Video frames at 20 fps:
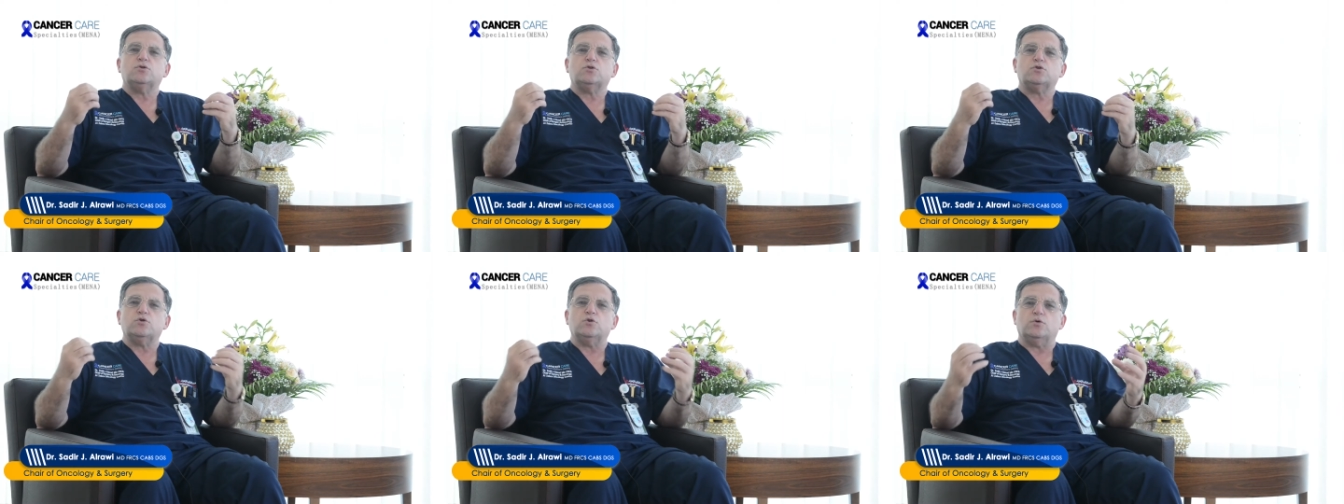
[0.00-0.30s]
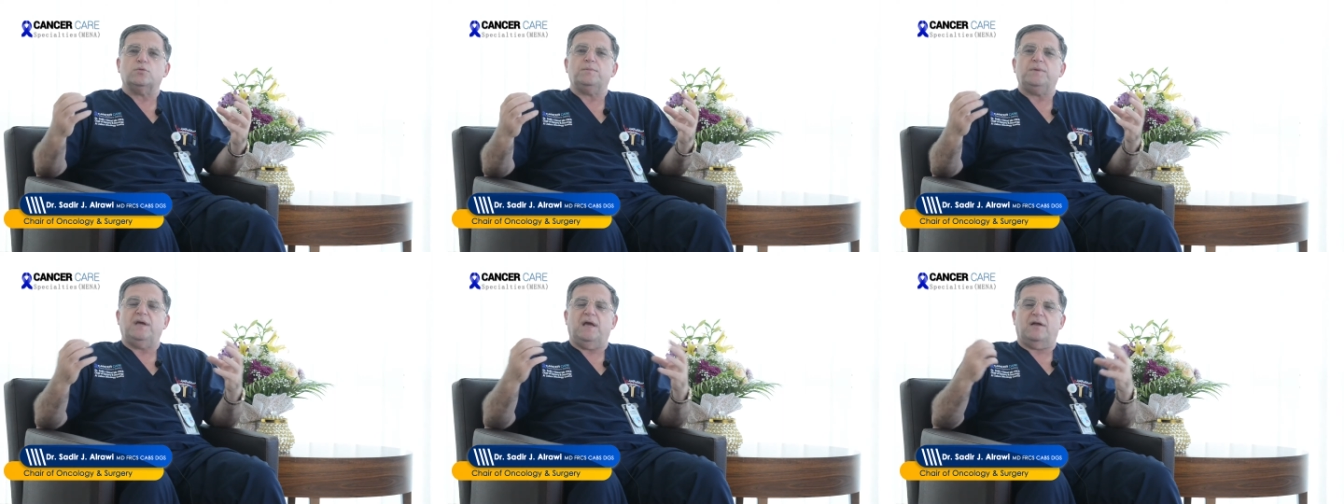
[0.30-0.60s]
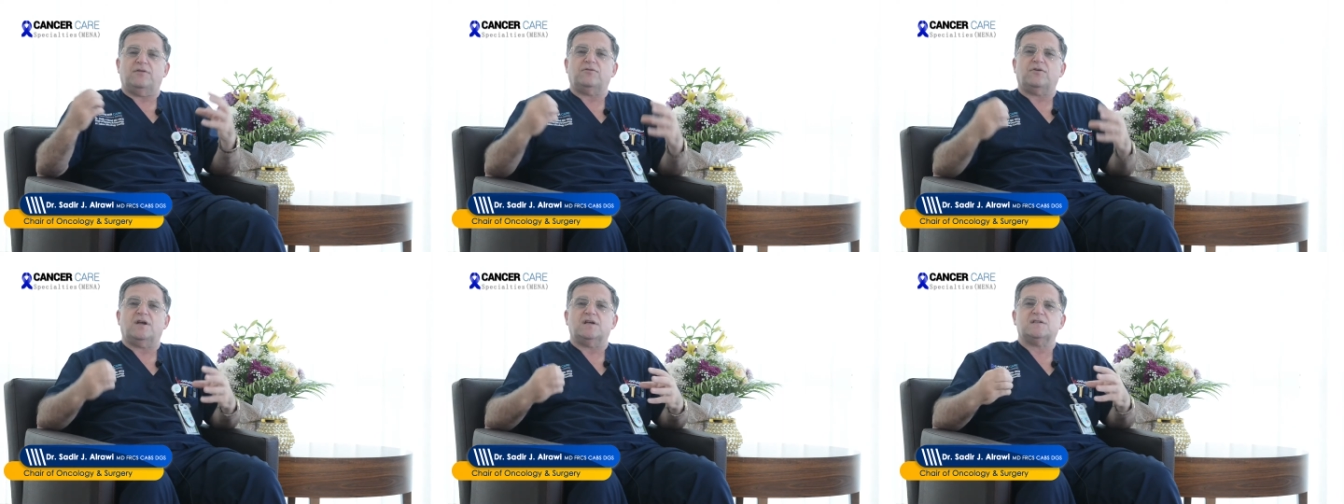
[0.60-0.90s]
to be
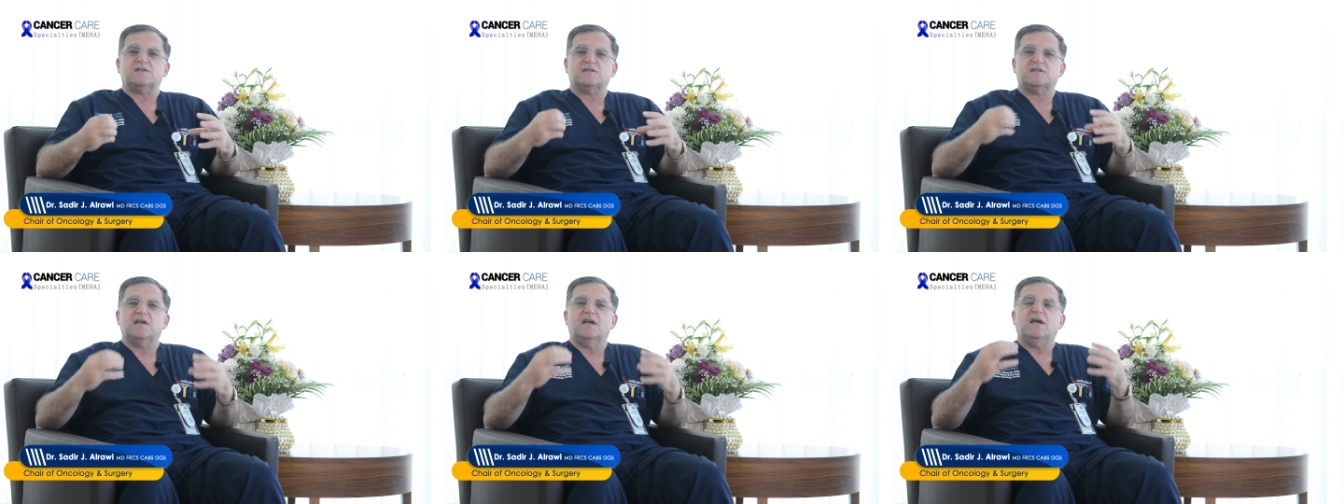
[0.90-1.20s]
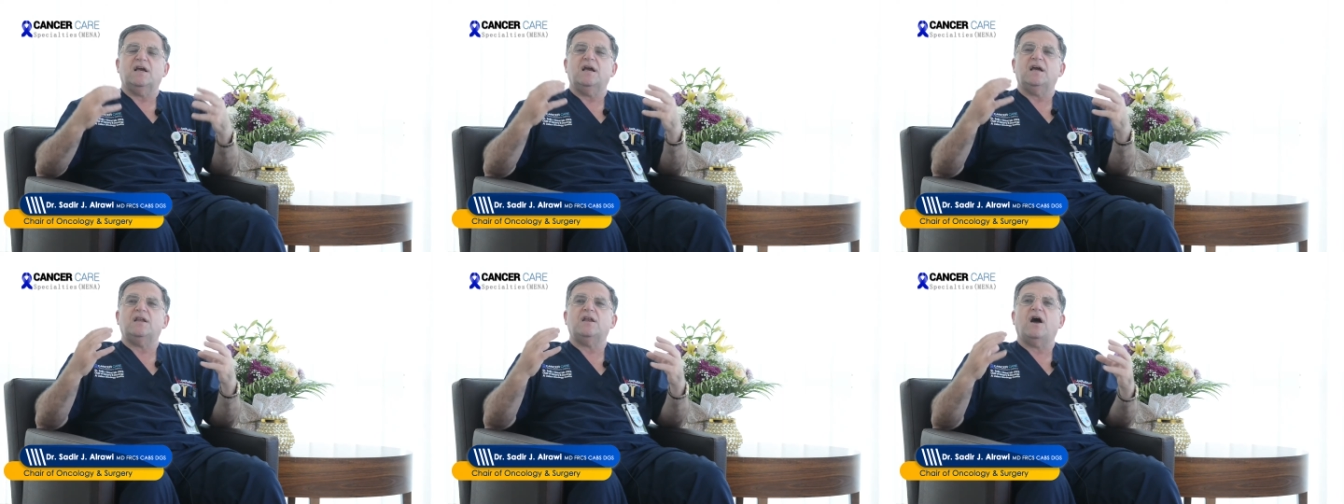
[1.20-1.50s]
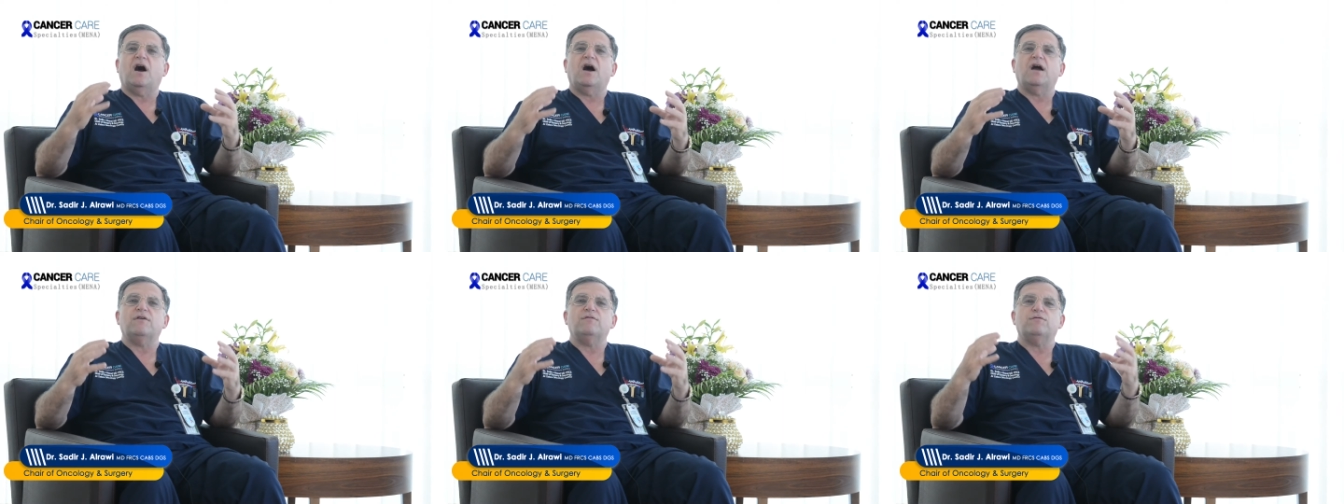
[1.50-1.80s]
addressed in
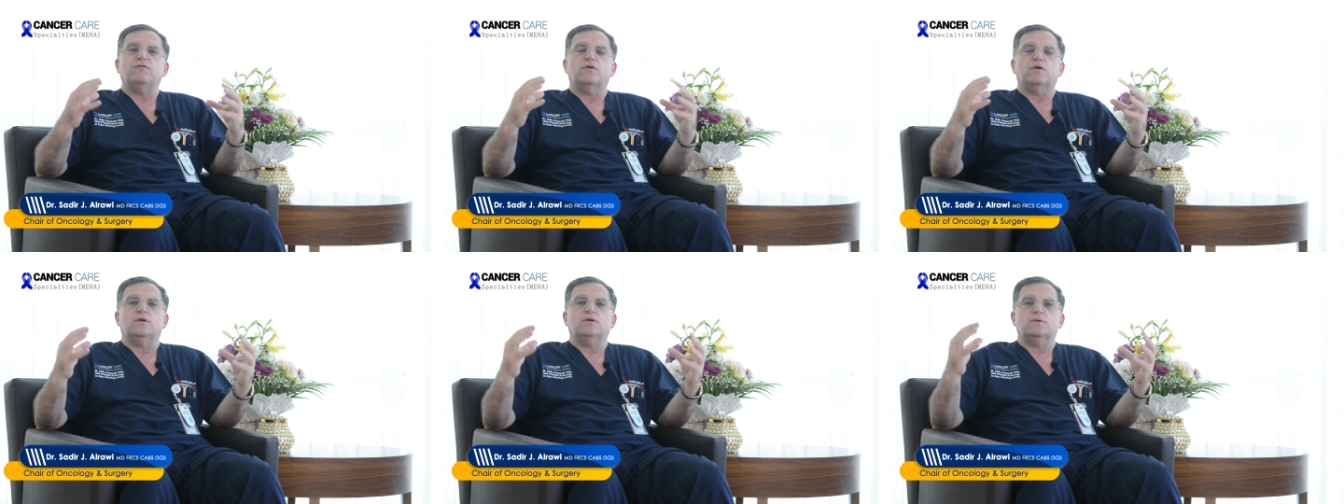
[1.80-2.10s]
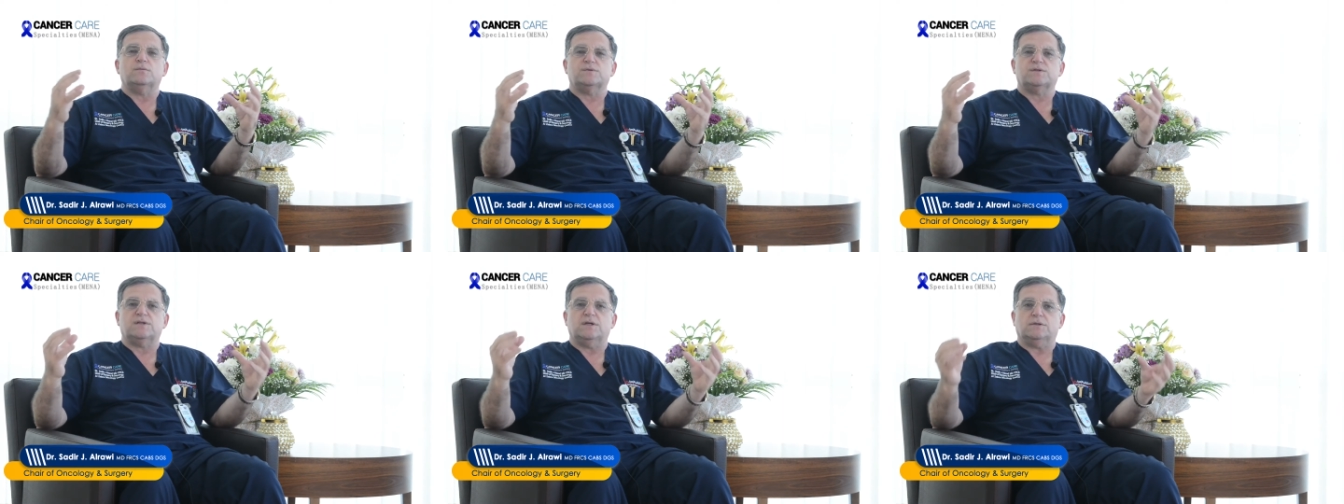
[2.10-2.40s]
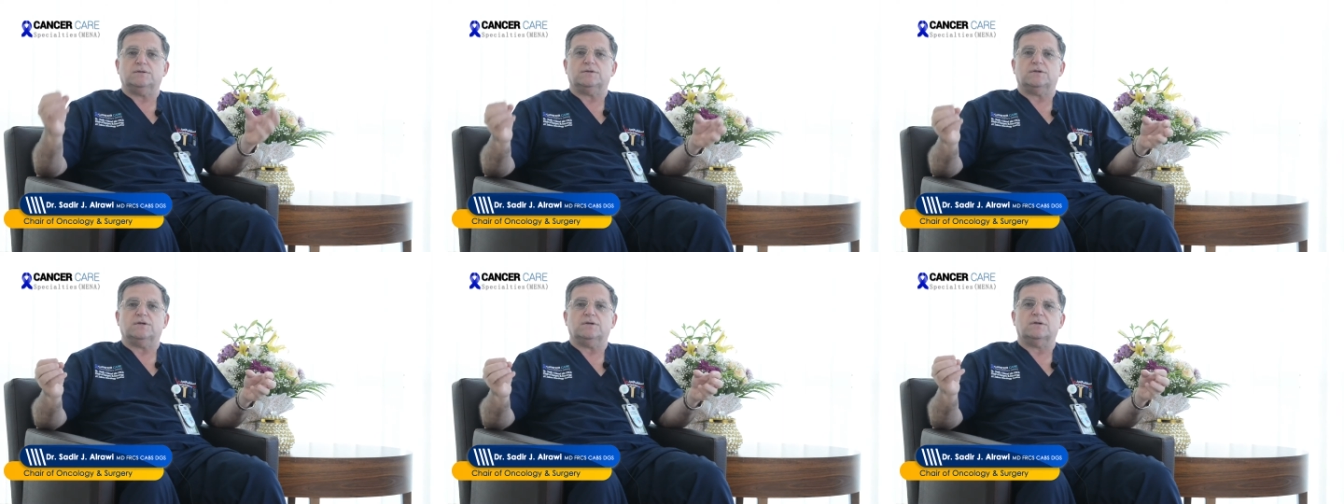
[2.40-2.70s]
high volume
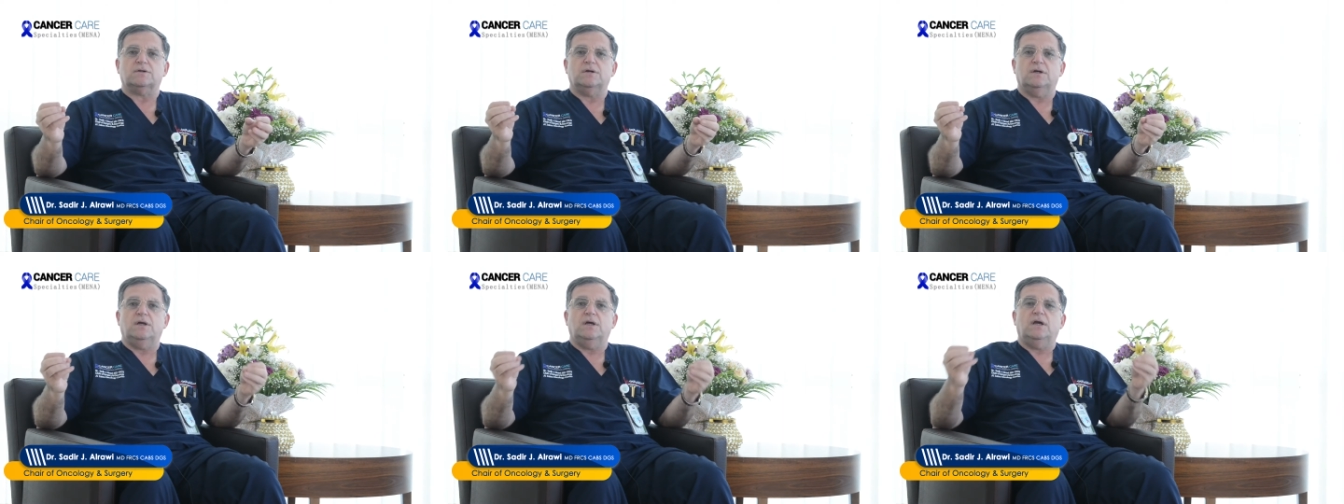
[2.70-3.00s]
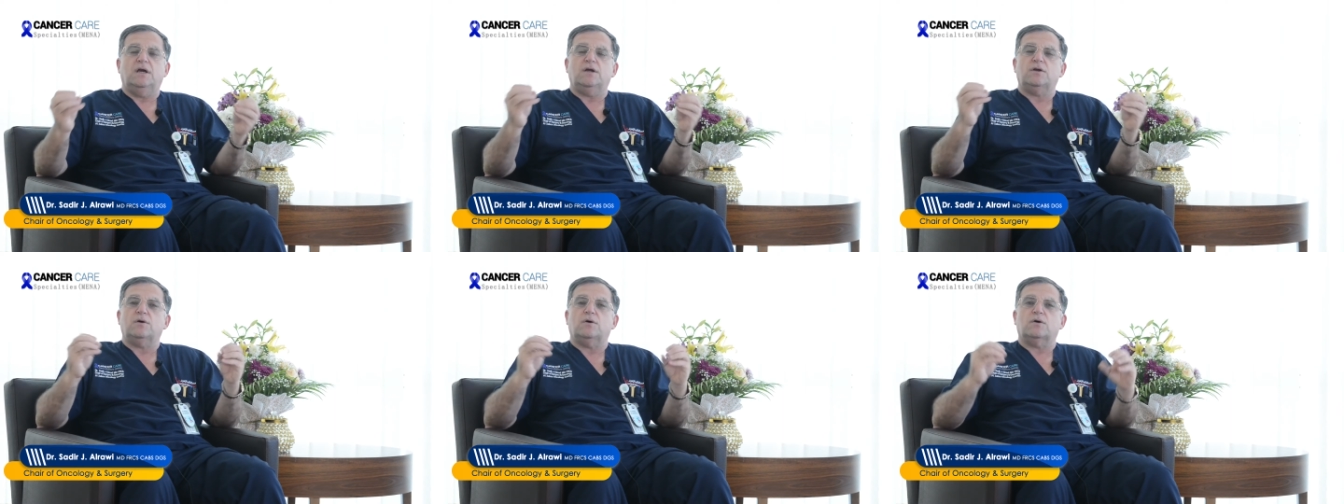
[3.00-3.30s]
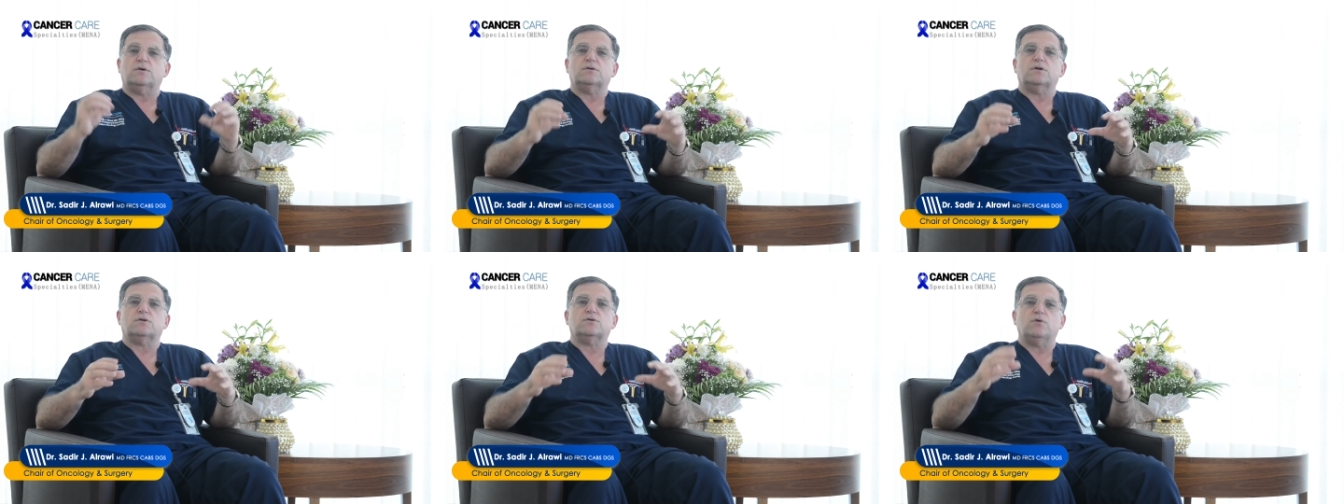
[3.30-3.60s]
center in
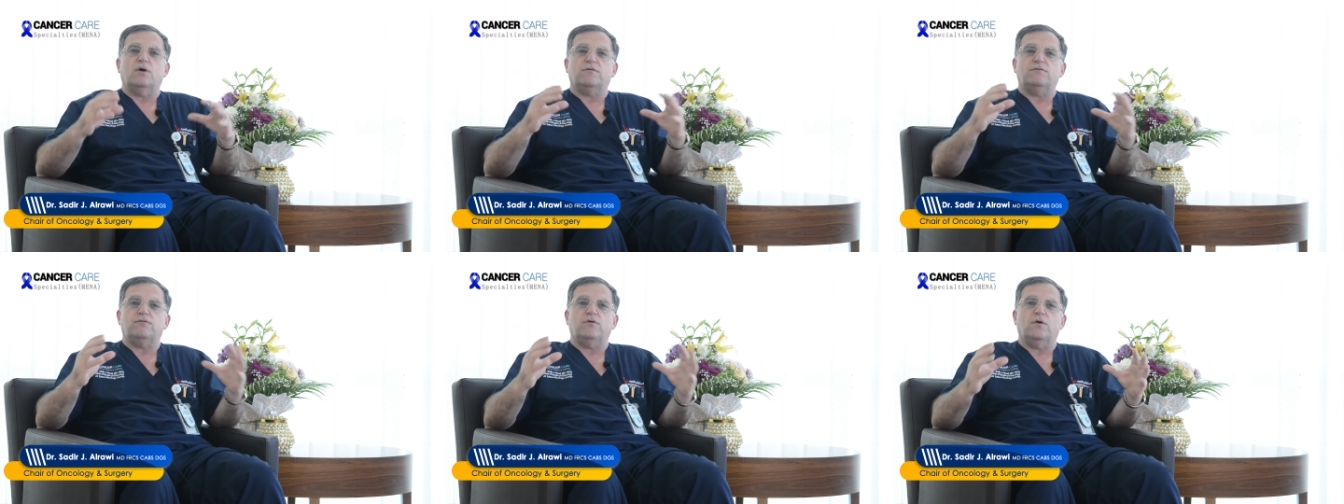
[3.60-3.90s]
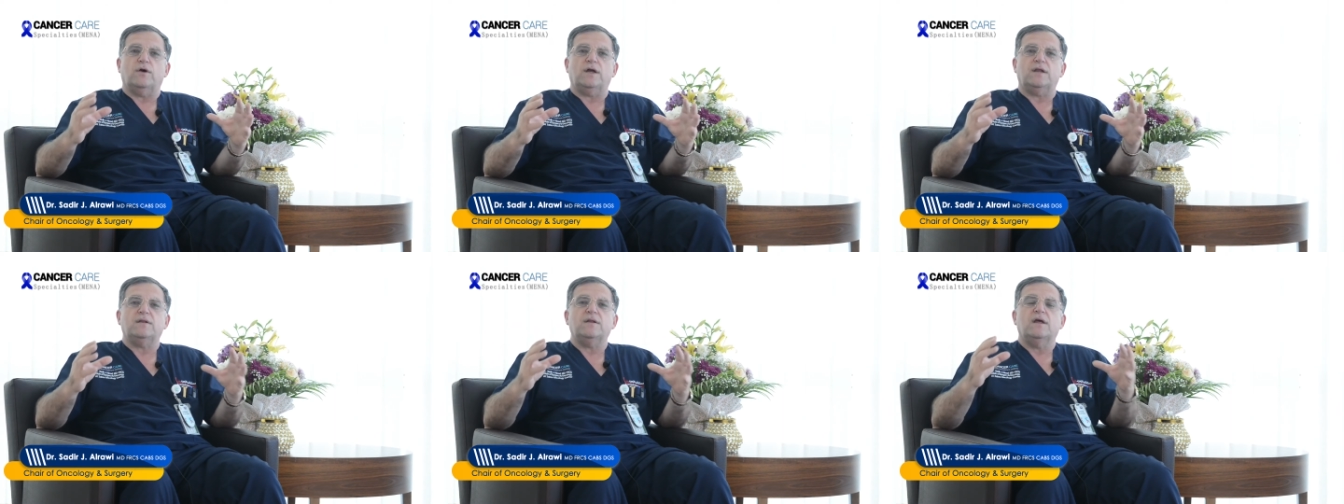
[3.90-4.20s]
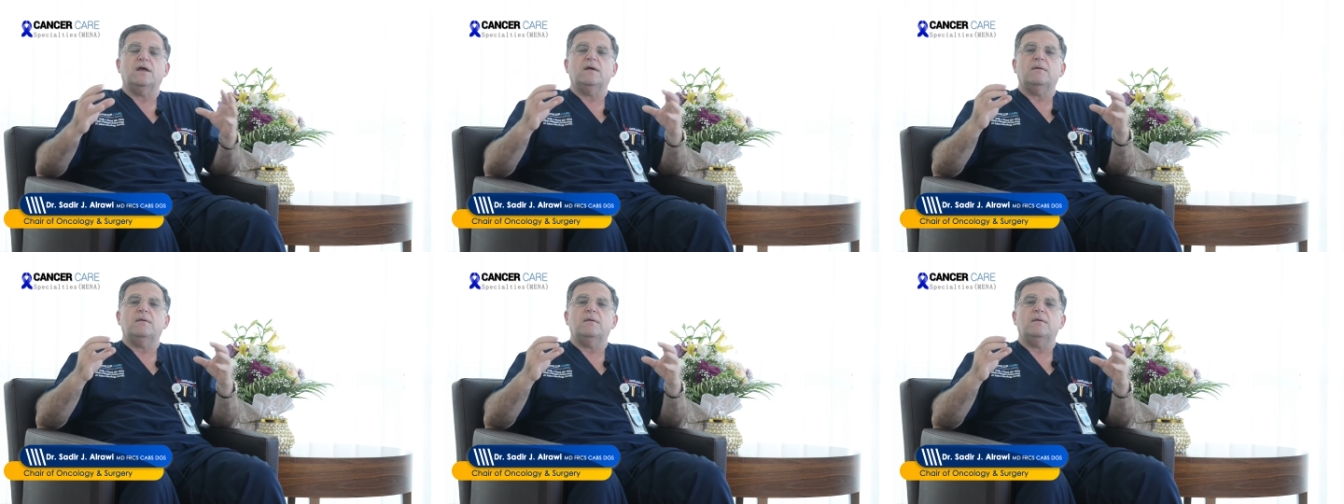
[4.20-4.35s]
order to avoid